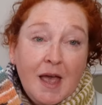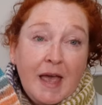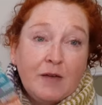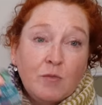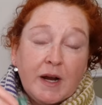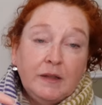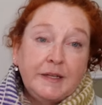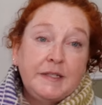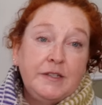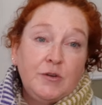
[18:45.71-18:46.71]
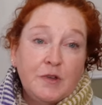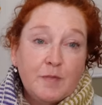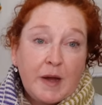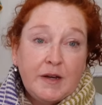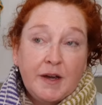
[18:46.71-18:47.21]
And what I like to do with
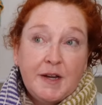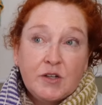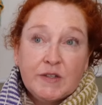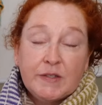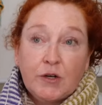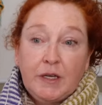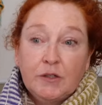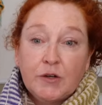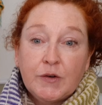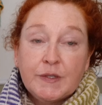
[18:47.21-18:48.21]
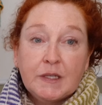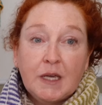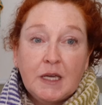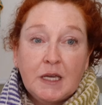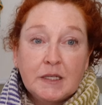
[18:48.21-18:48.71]
my 9-inch circulars
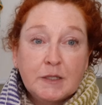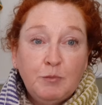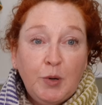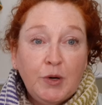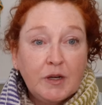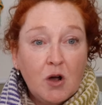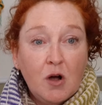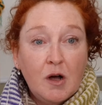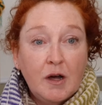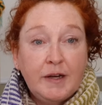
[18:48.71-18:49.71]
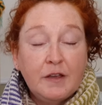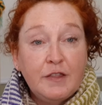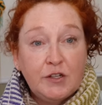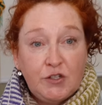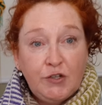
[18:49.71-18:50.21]
is put on
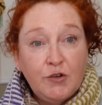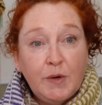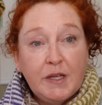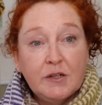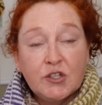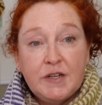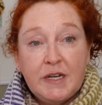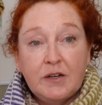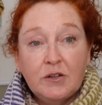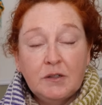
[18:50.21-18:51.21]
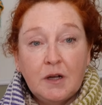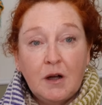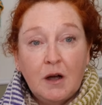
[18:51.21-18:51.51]
the 2-inch needle